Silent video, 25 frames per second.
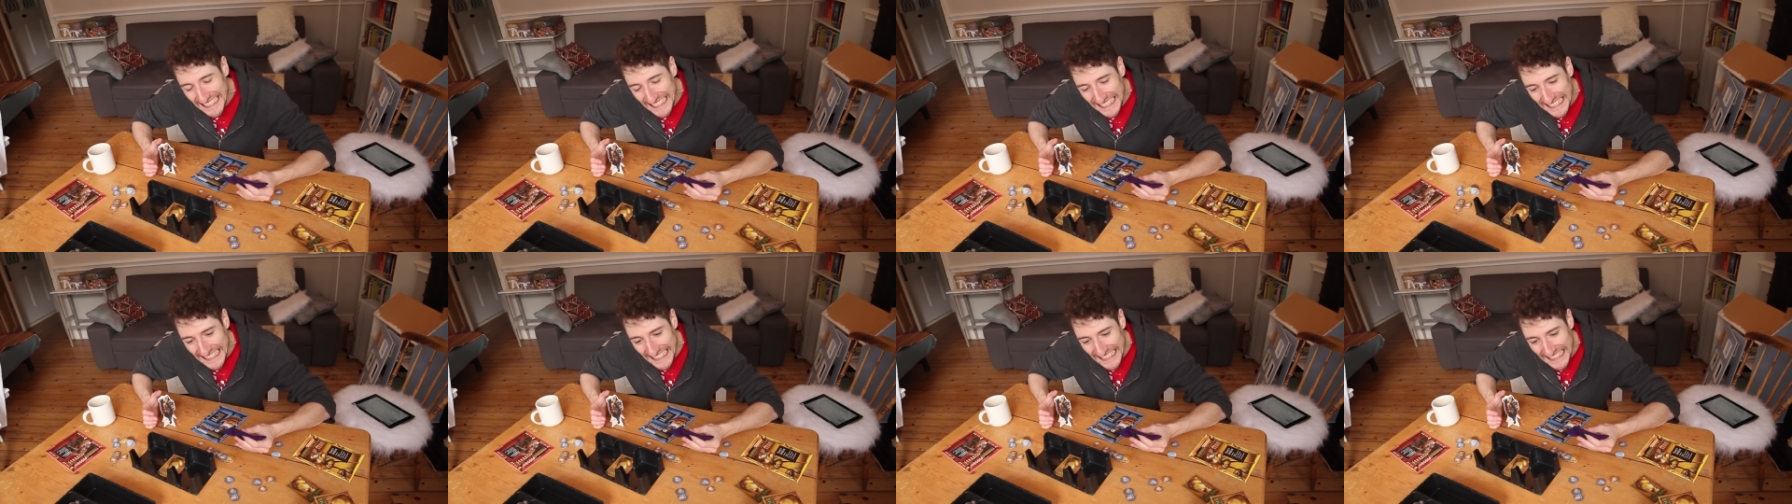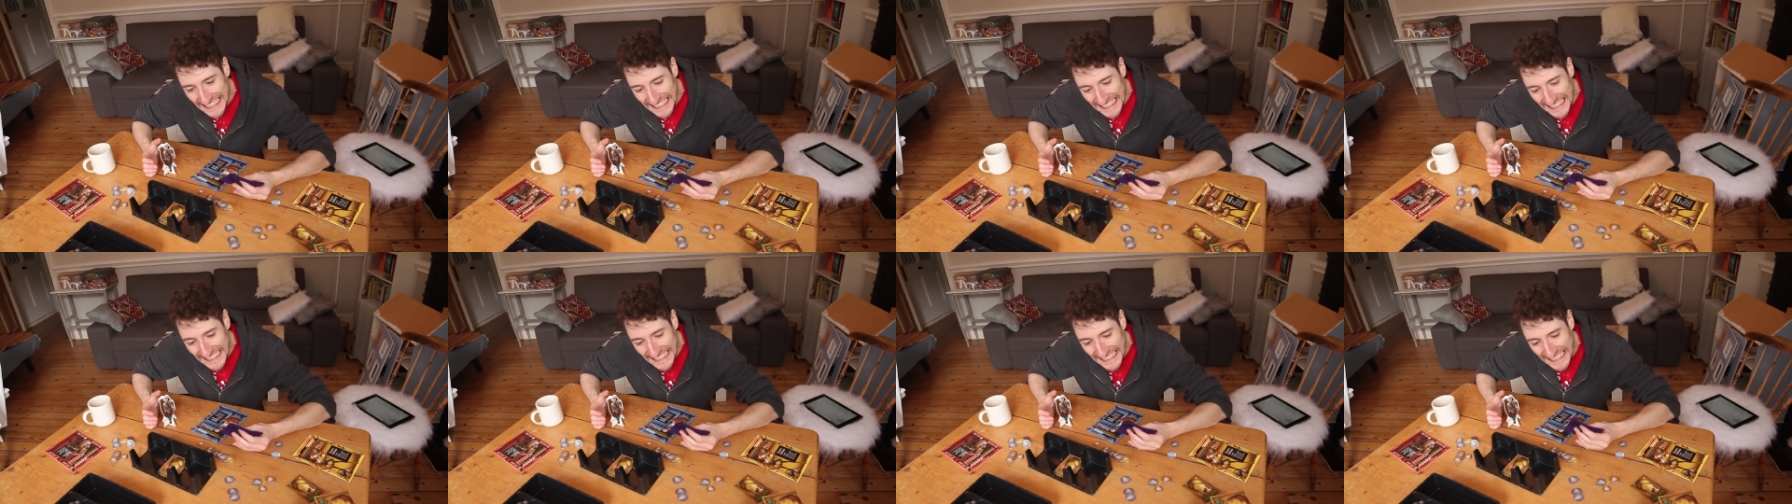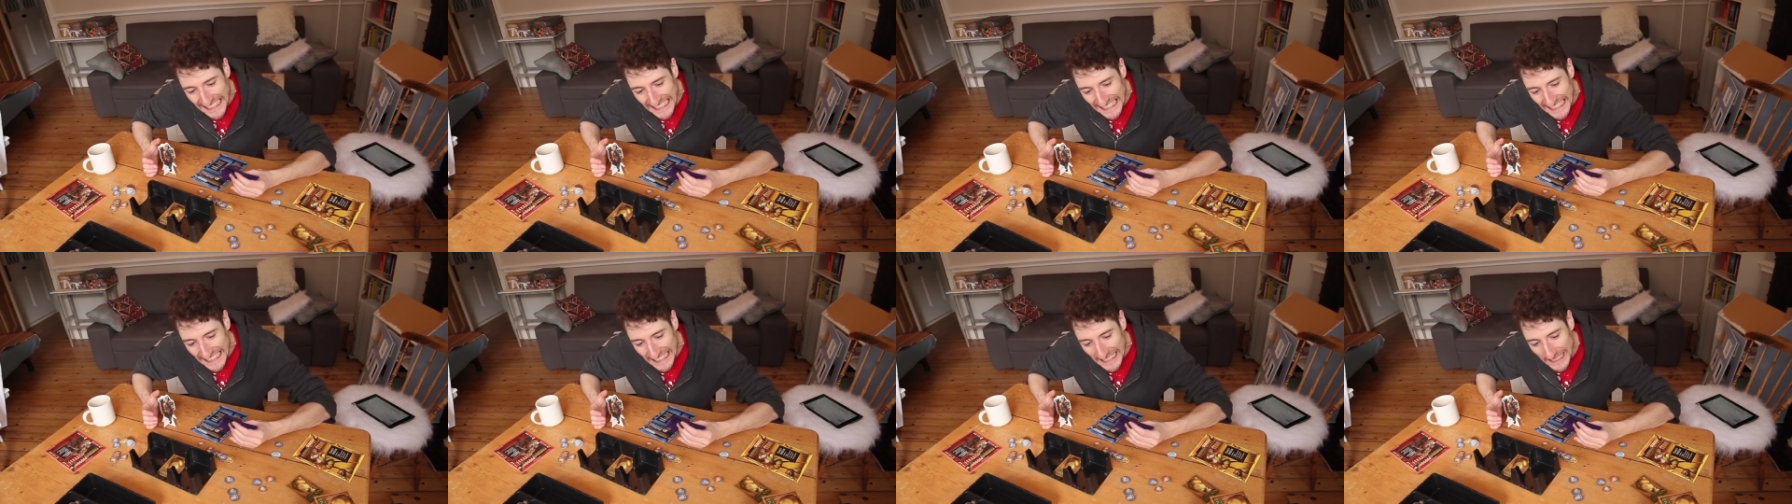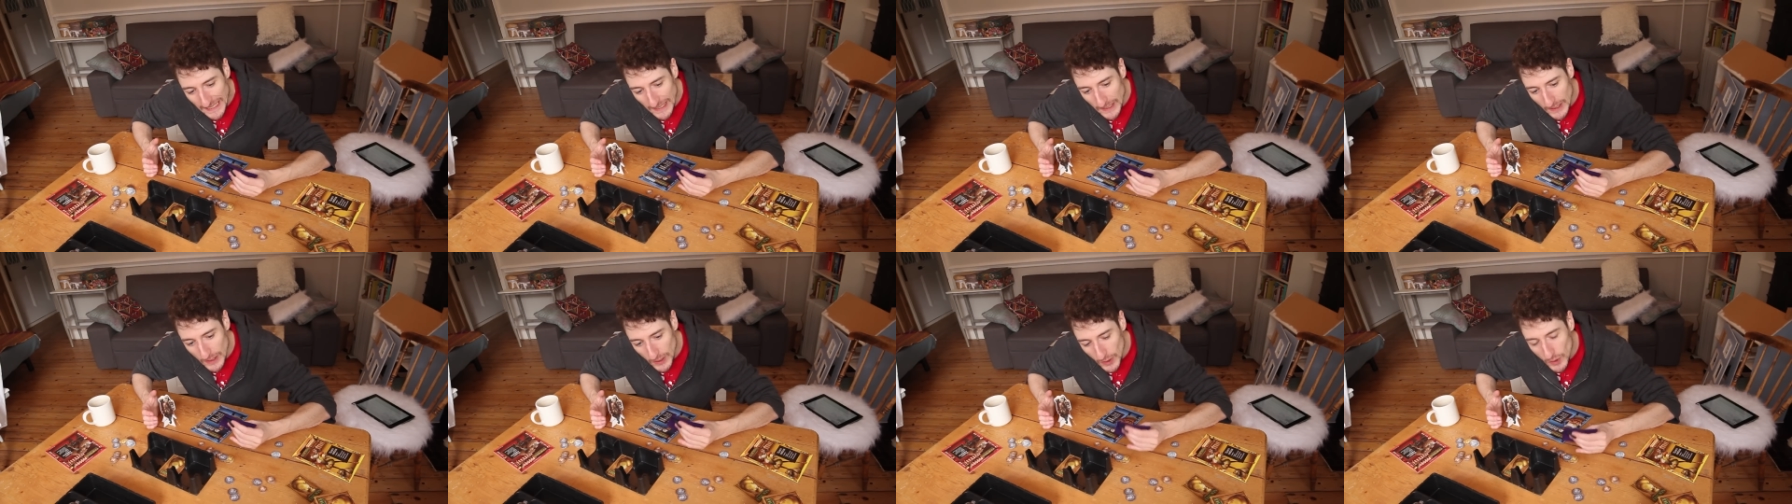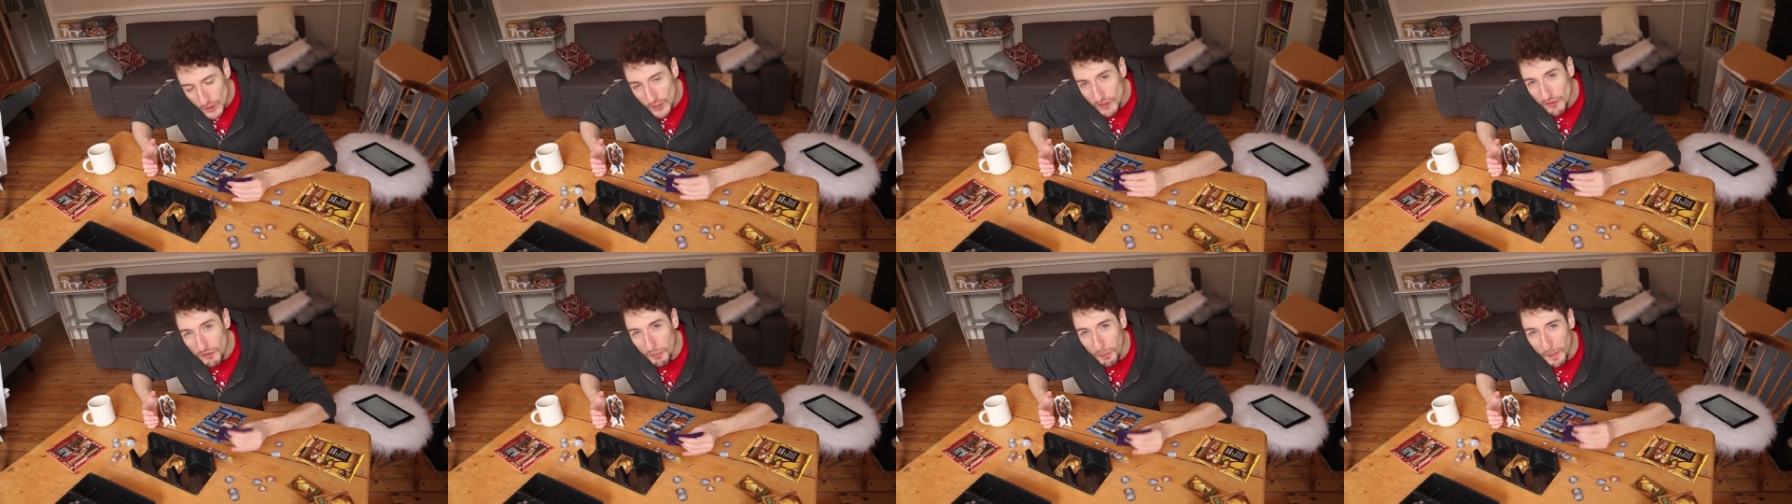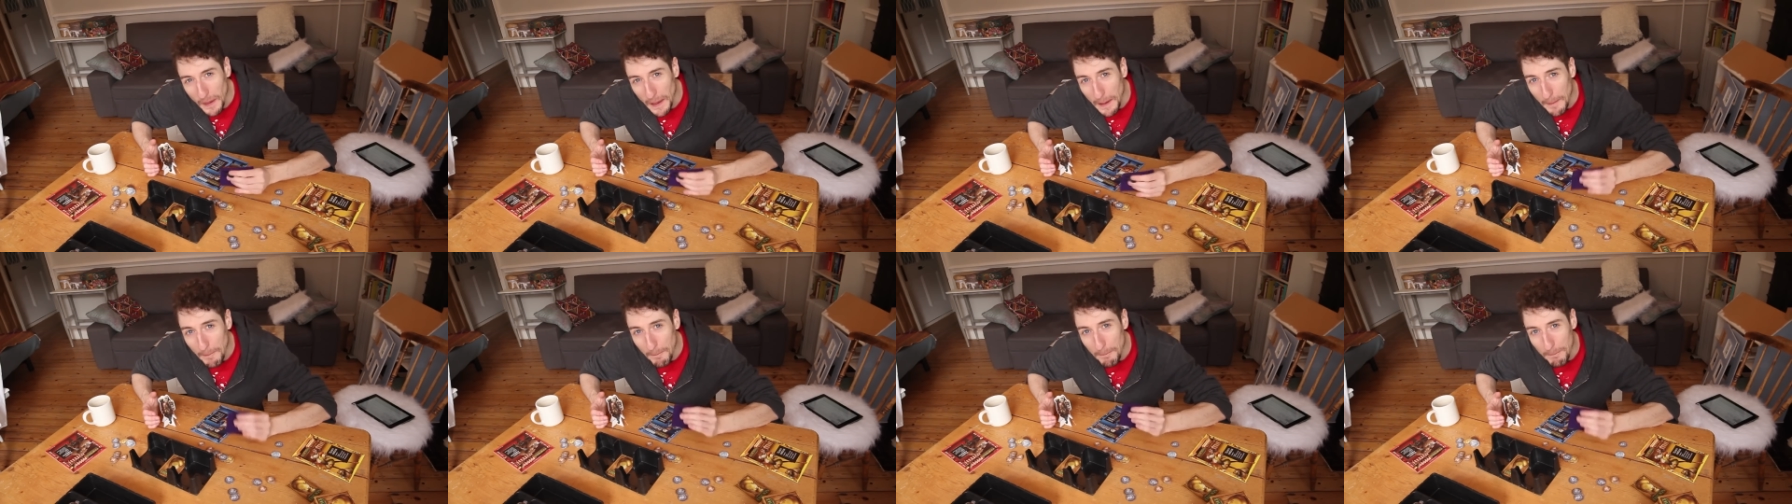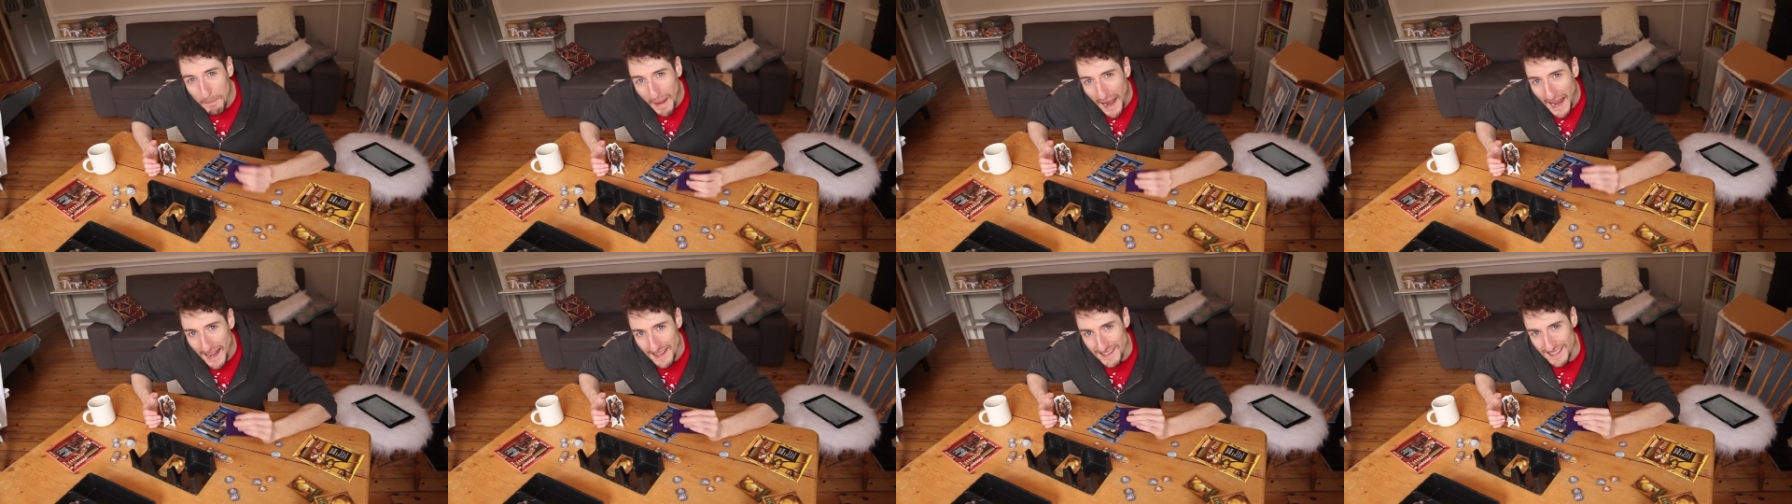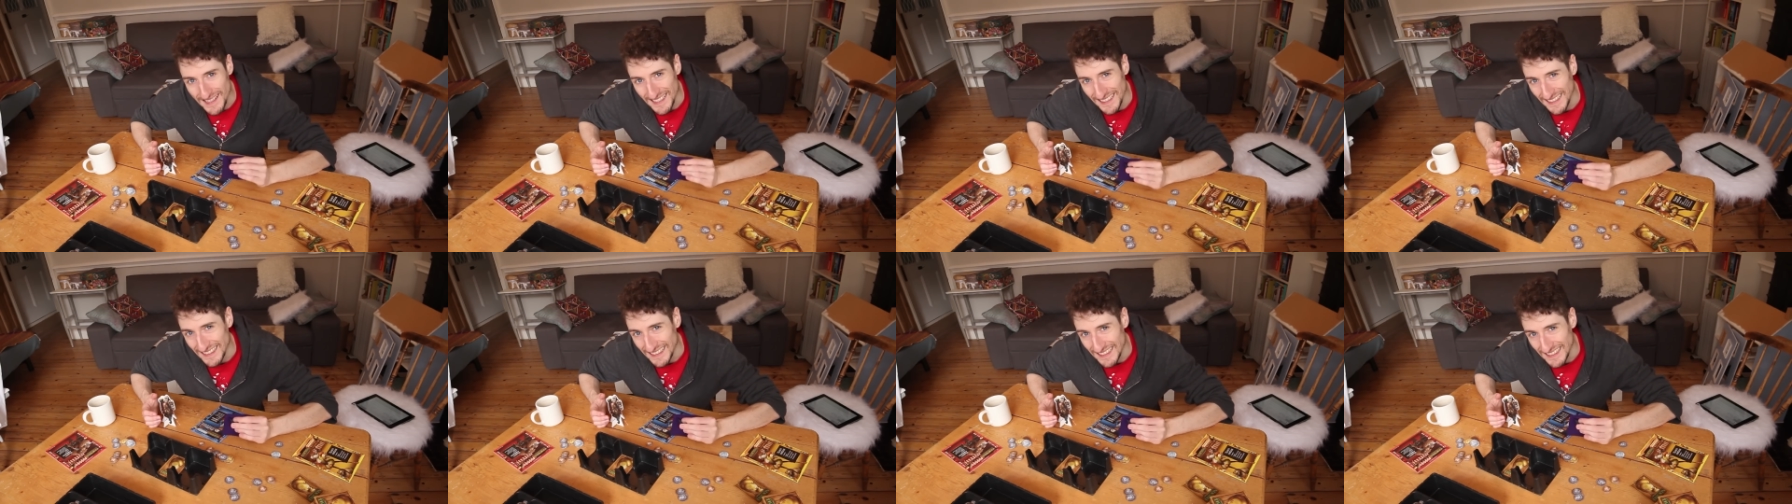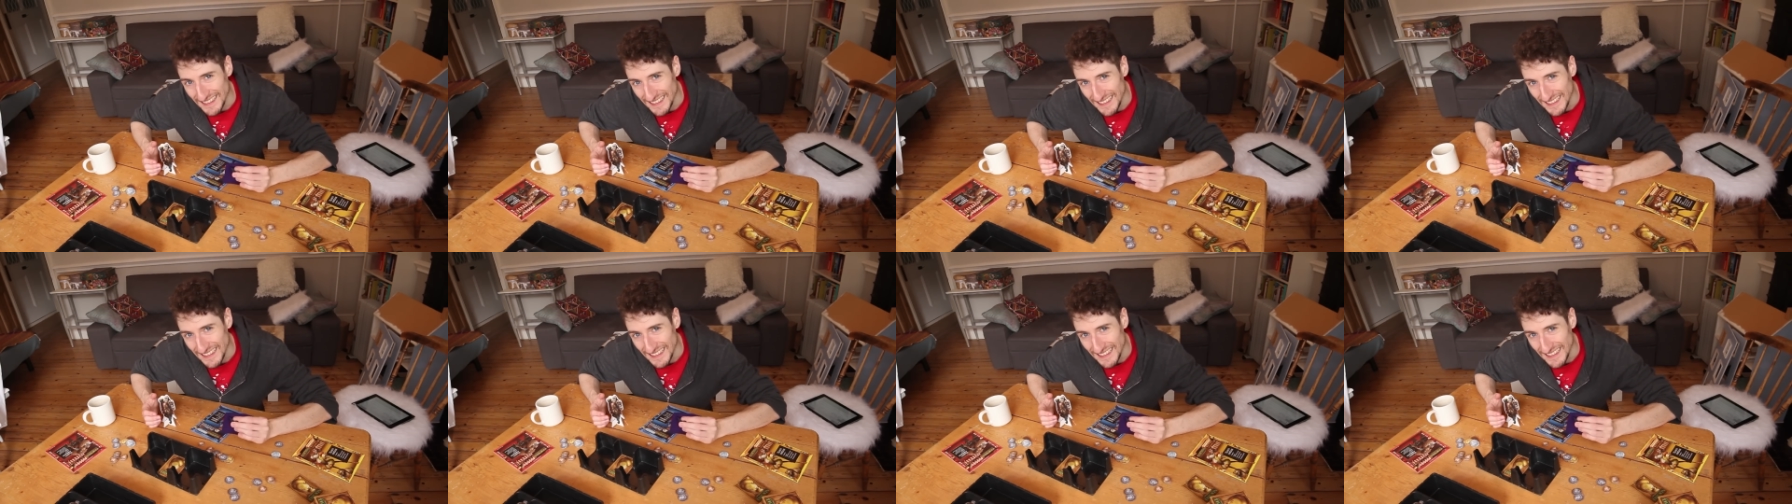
like, could have been better.